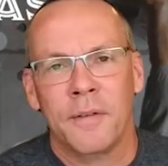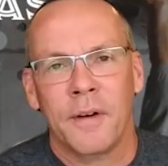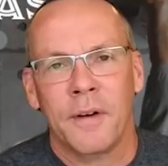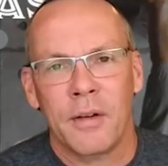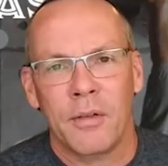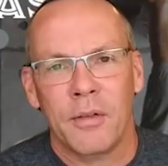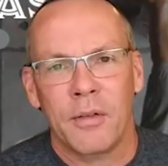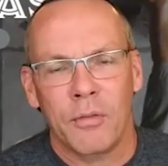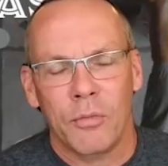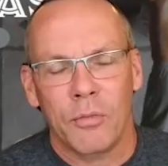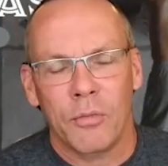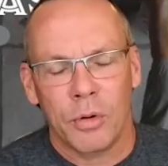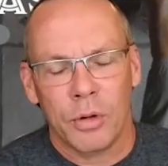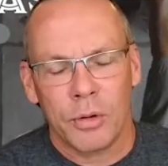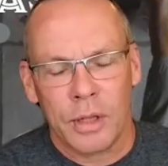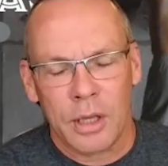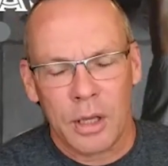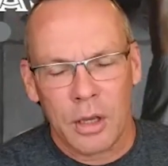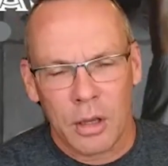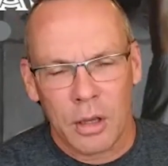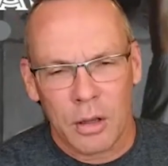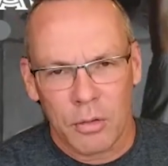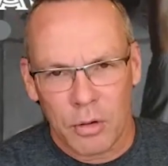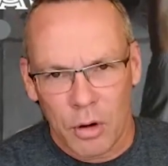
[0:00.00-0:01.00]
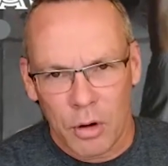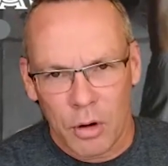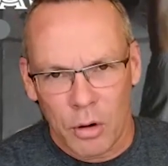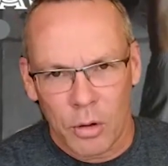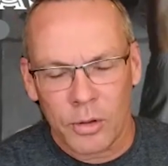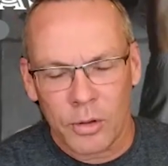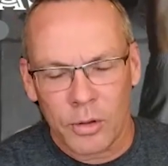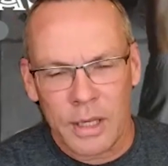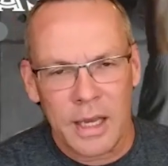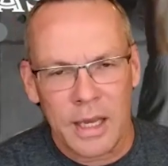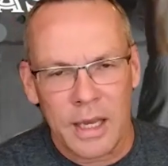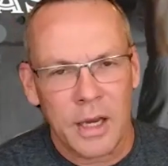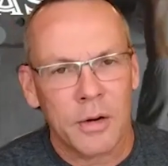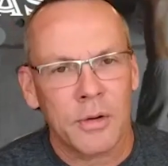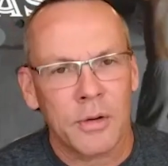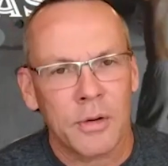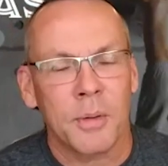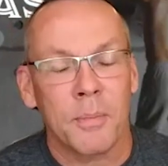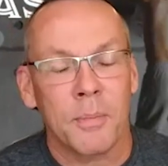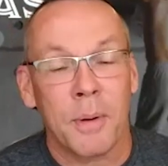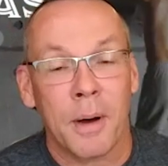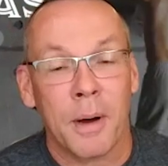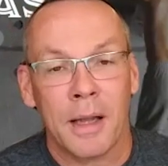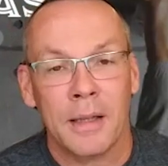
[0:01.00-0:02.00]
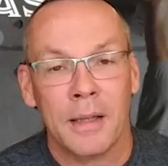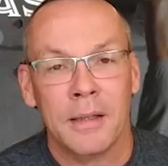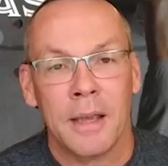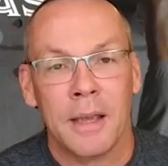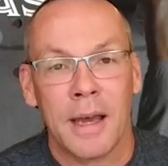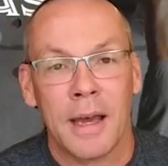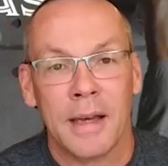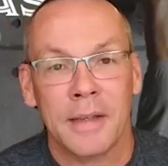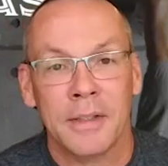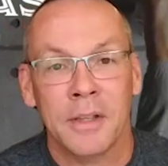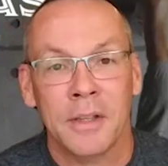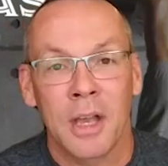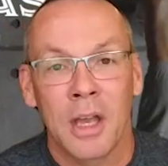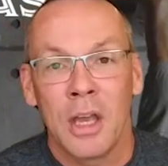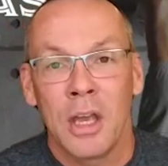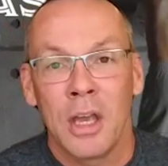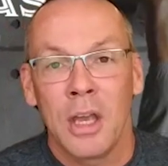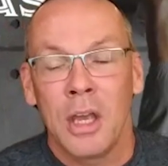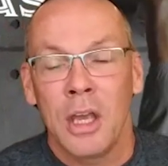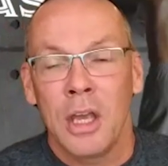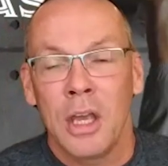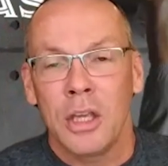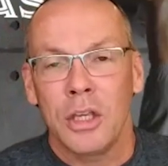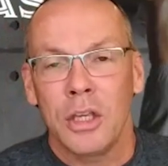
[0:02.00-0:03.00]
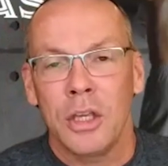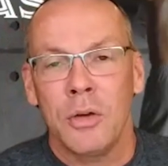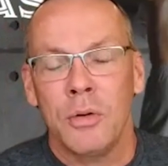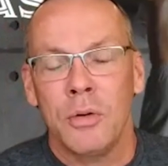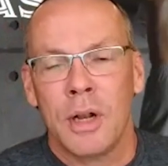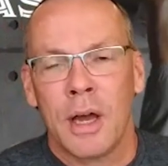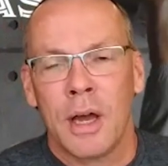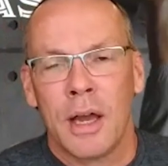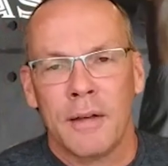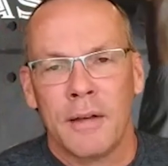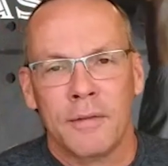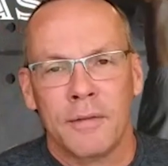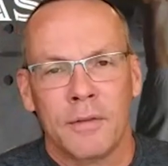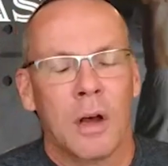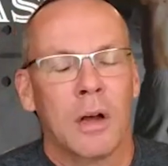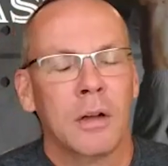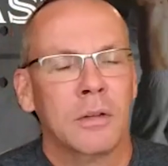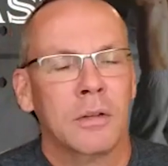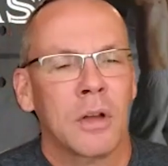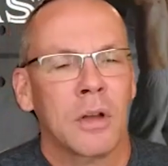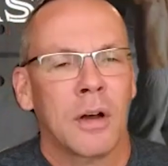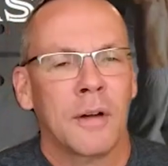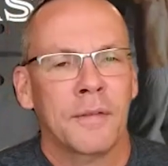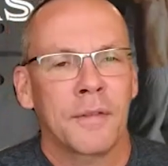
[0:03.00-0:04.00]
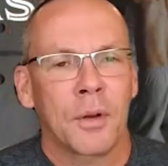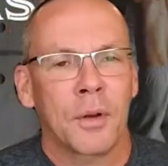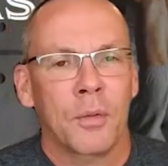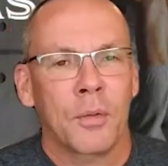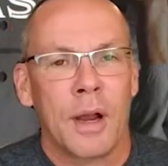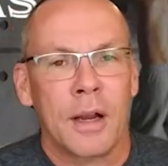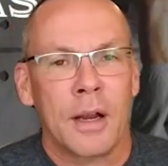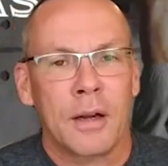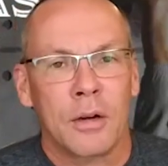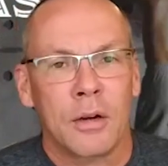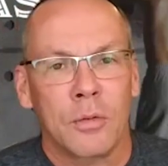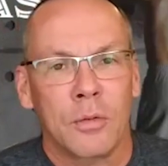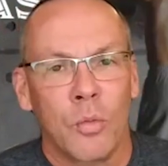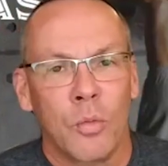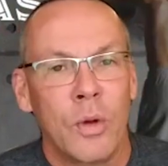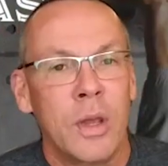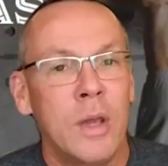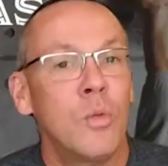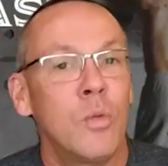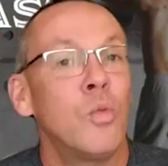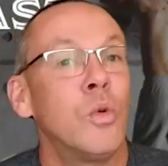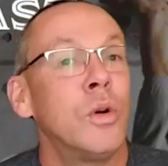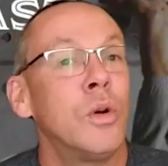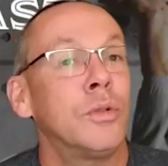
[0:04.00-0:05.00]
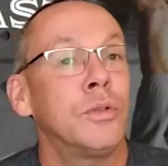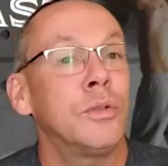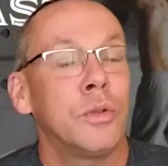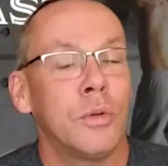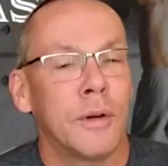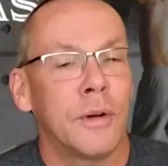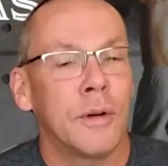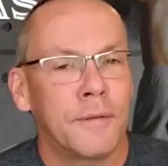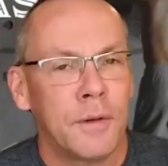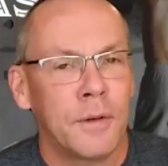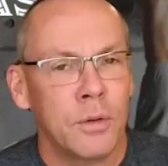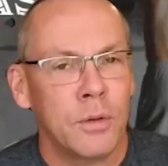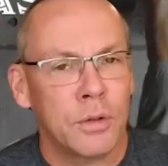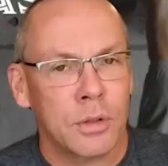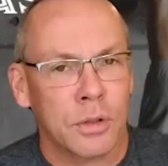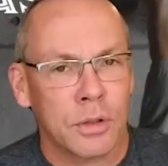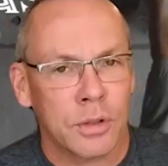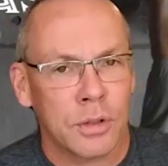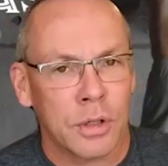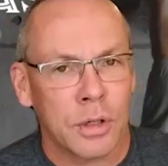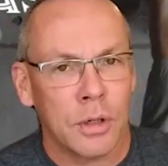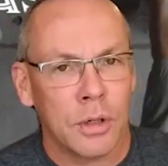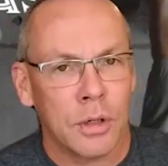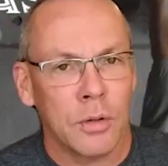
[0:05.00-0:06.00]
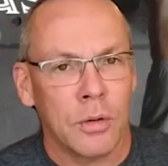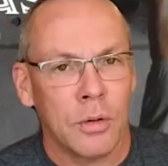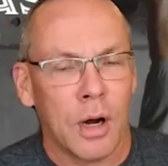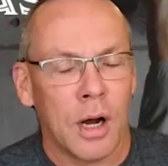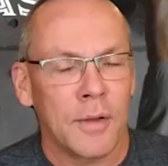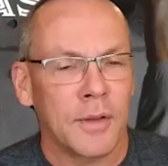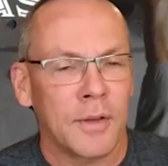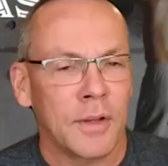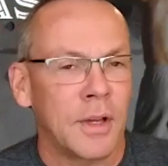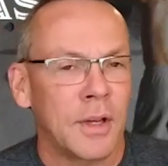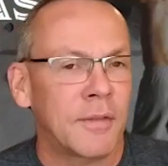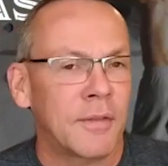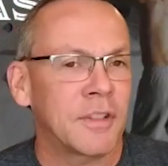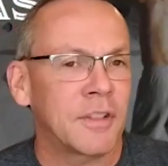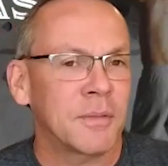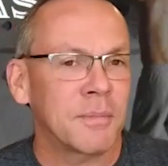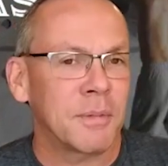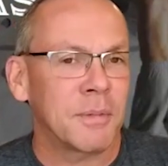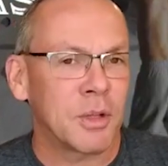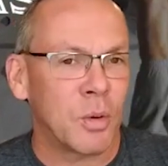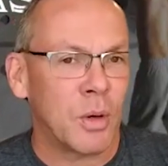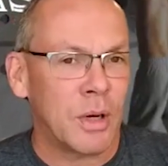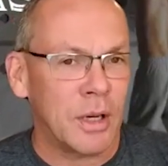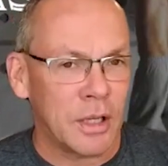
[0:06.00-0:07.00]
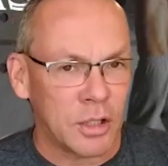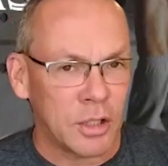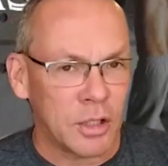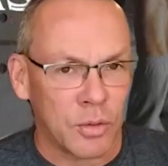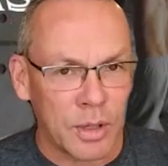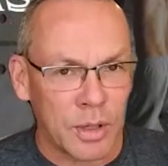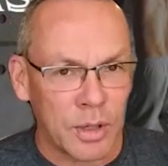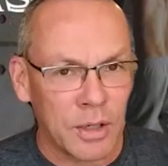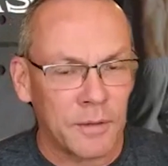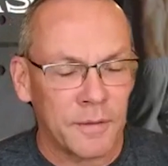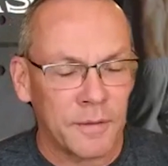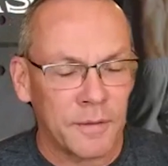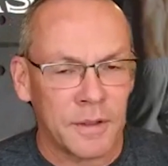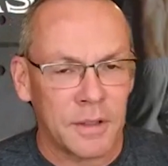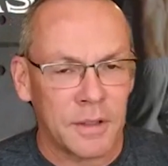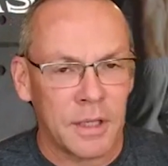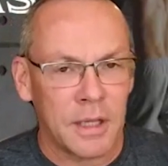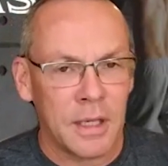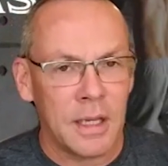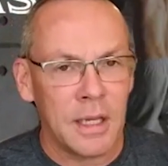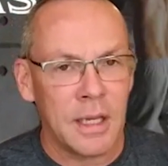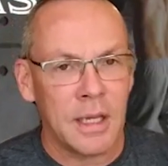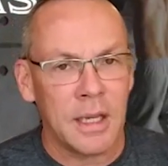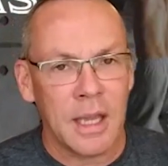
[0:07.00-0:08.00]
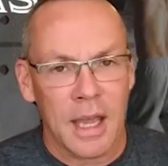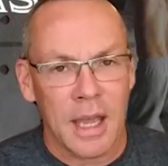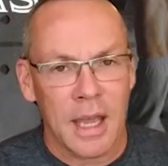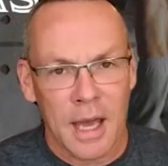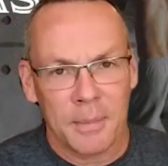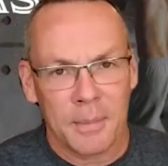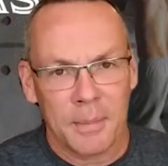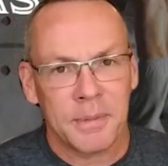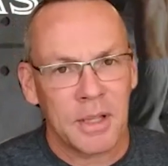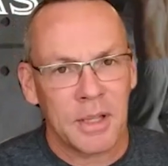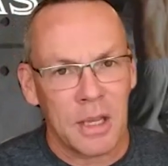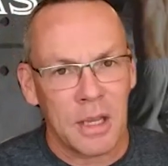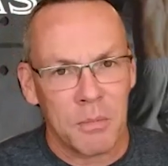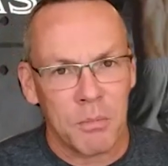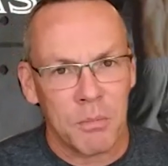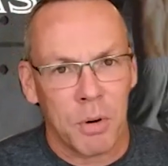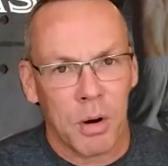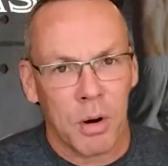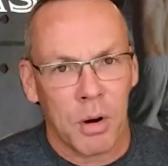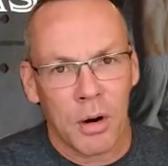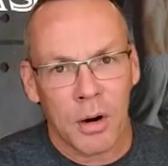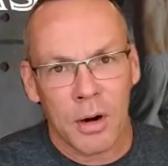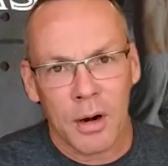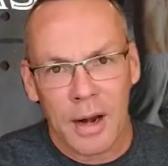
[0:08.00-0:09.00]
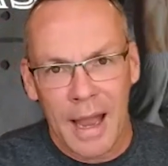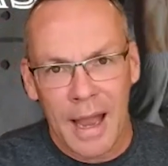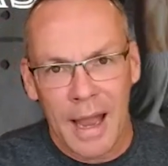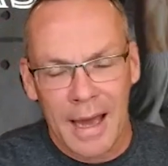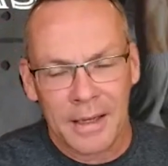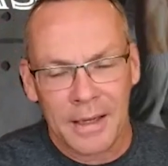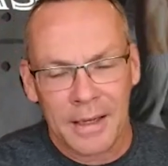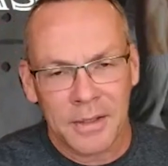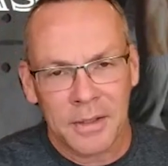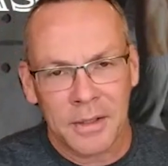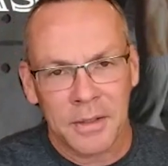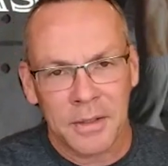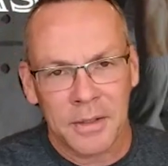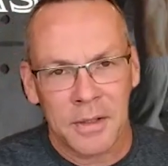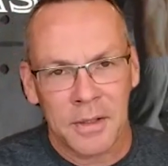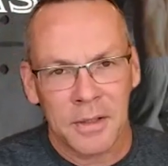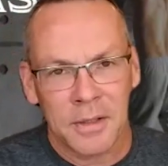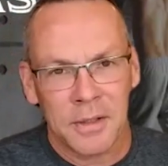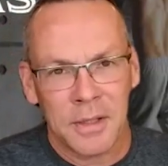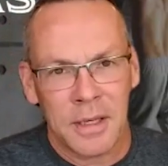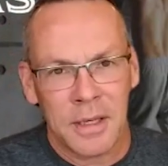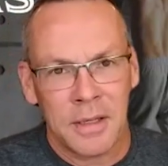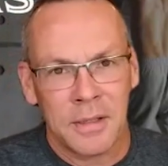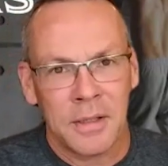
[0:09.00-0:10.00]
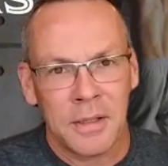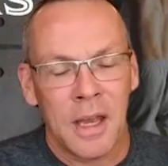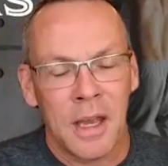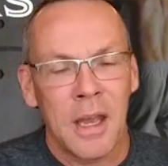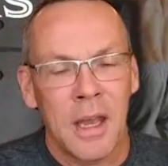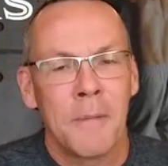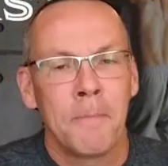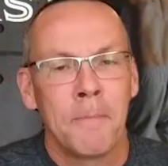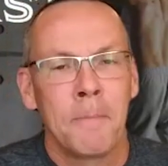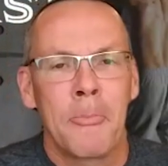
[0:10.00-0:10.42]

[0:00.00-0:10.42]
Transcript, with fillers: And I do want to clarify really early here in the podcast, you and I have talked off the record. We will do a future show on the difference between adrenal fatigue, Epstein-Barr, Addison's disease.